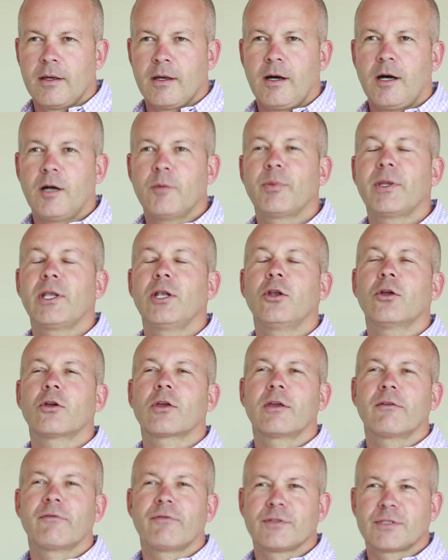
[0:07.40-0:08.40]
I've been
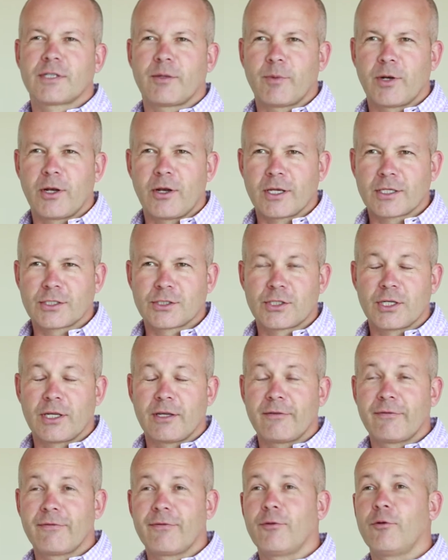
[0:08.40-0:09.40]
looking for someone like
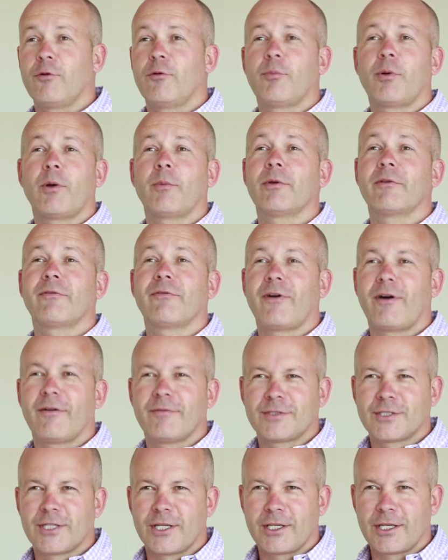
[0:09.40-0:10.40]
Steve for probably 5
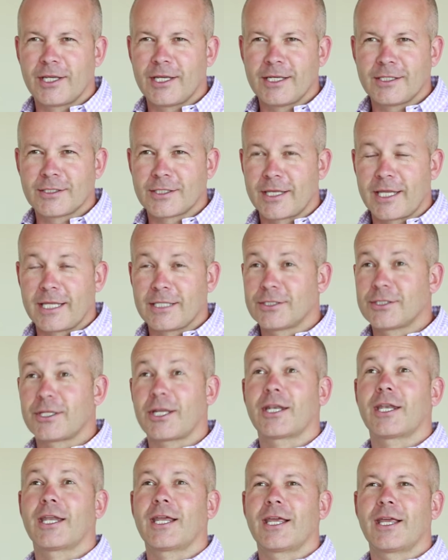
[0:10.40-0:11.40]
or 10 years, and then
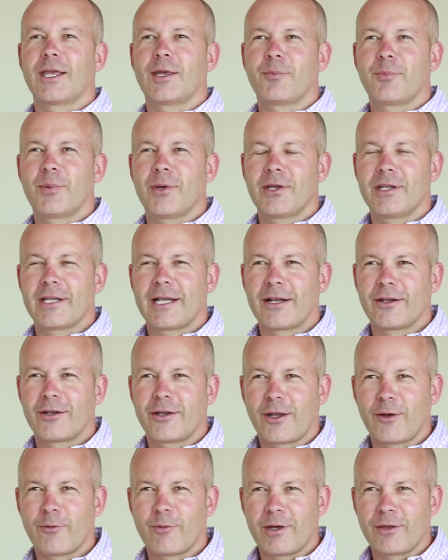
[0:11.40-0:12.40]
suddenly he appeared out of
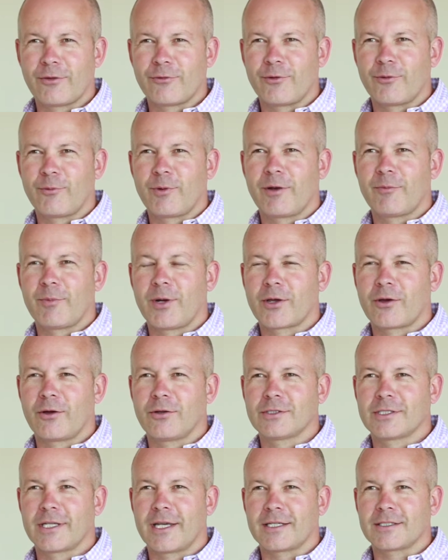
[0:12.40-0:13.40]
nowhere through one of my
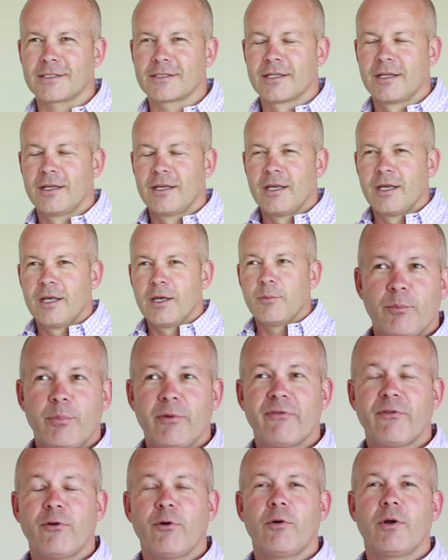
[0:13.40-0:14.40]
contacts.
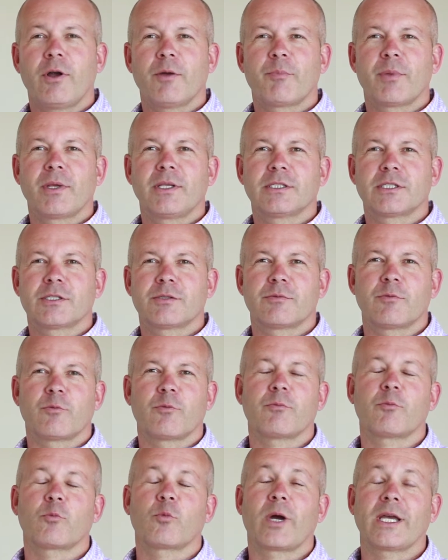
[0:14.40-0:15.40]
Before, I've been
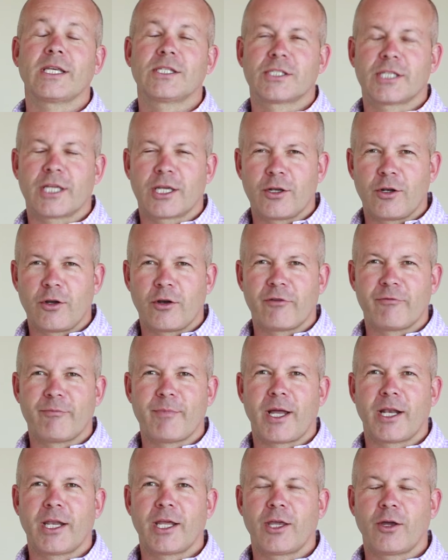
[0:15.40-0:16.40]
wasting a lot of
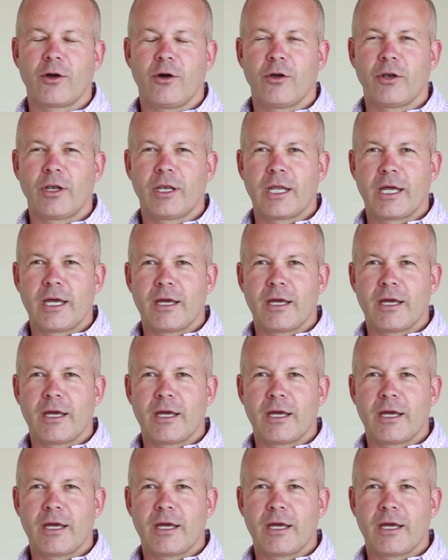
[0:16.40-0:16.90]
money on